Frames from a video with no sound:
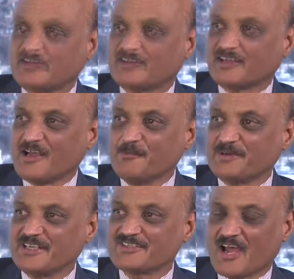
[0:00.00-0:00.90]
The
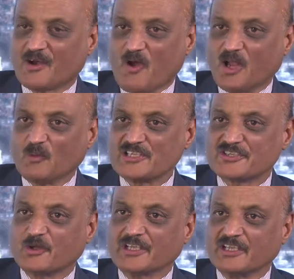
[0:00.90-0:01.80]
companies are
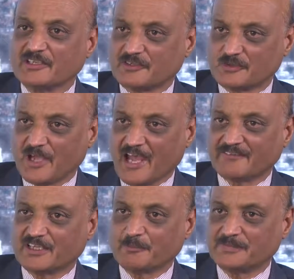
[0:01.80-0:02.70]
always looking to
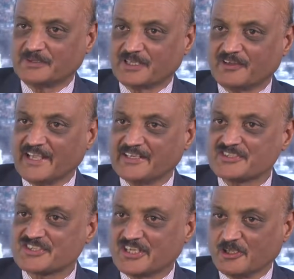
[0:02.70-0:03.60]
have the, the
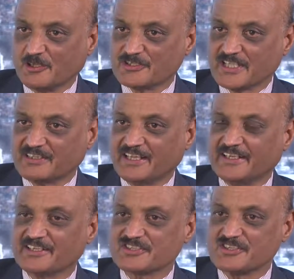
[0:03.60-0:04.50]
latest skills and
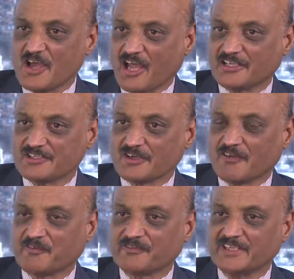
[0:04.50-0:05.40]
latest knowledge
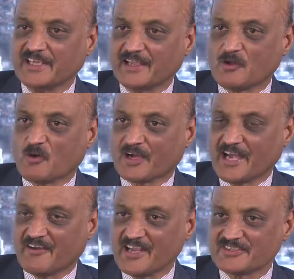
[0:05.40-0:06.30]
of the core
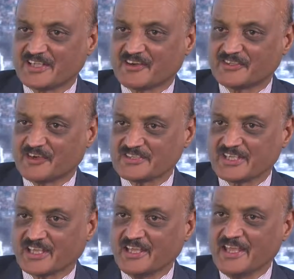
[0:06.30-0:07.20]
areas they're
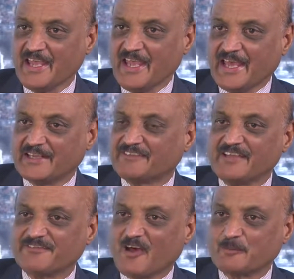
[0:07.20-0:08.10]
addressing. And if
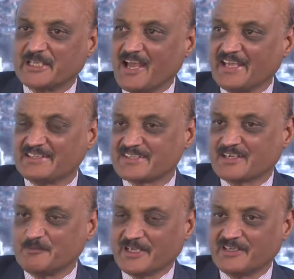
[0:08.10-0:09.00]
they fall behind, it's a
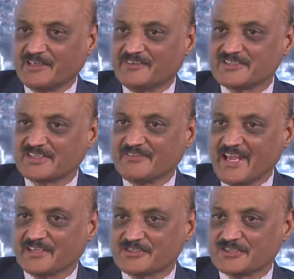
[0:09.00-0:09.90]
competitive
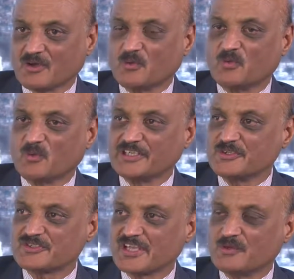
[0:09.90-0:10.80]
disadvantage. So when
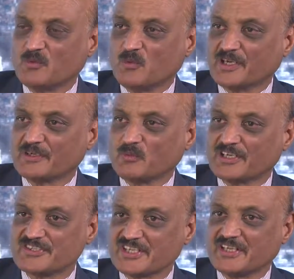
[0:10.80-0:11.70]
you say what,
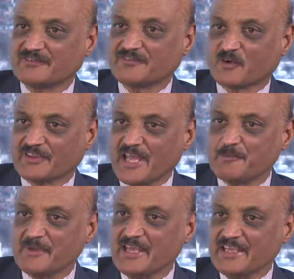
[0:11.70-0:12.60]
what is in it for
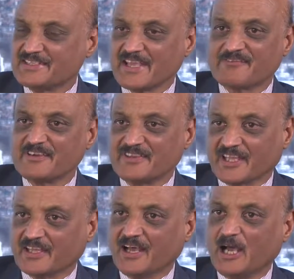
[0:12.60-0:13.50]
them, it's
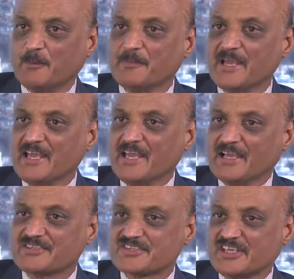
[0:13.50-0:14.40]
everything. Um,
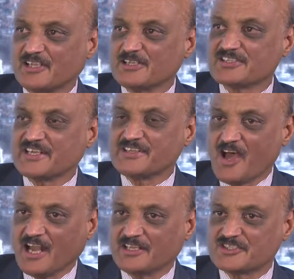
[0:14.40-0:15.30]
skills and
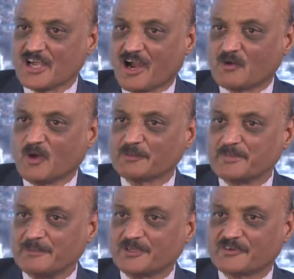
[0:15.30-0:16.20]
knowledge are
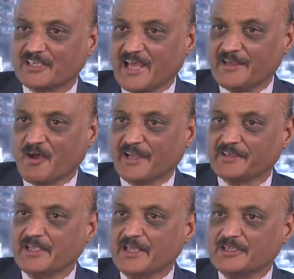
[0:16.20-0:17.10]
what people rely
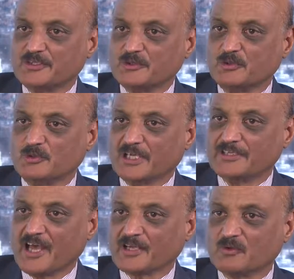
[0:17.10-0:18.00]
on to
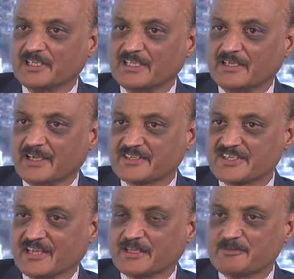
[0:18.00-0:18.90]
not only
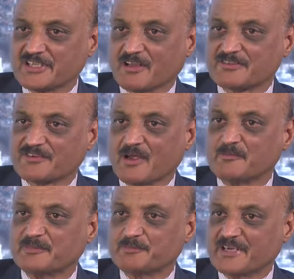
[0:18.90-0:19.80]
excel themselves
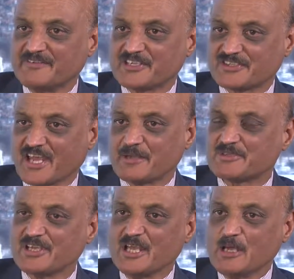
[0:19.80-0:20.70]
from previous
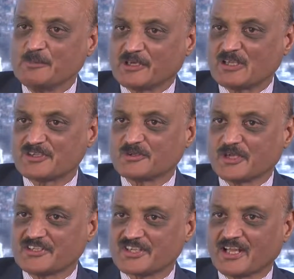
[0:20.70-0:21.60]
times, but also to
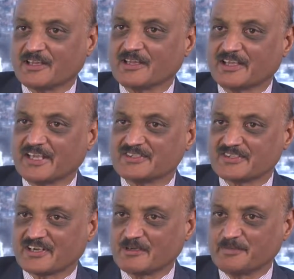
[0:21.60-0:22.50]
excel
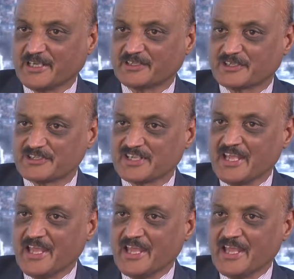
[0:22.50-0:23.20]
against their competitors.